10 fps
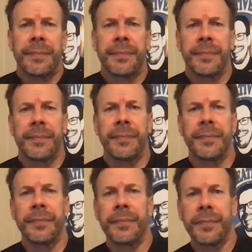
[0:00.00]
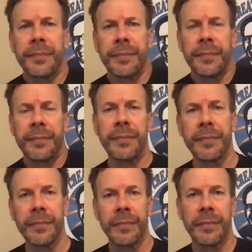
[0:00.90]

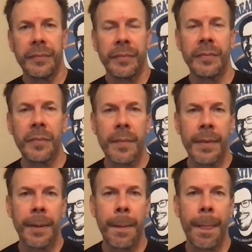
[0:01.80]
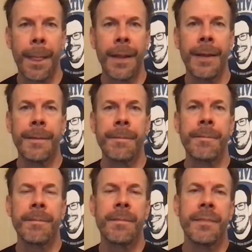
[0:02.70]

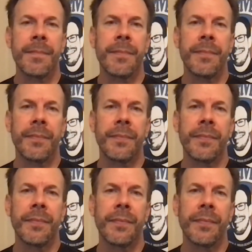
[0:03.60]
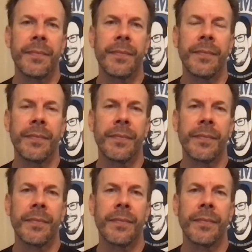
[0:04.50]

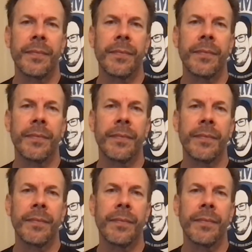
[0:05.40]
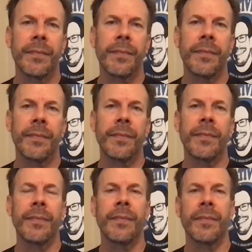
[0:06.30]

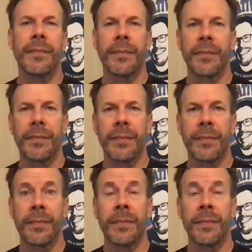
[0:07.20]
(not speaking)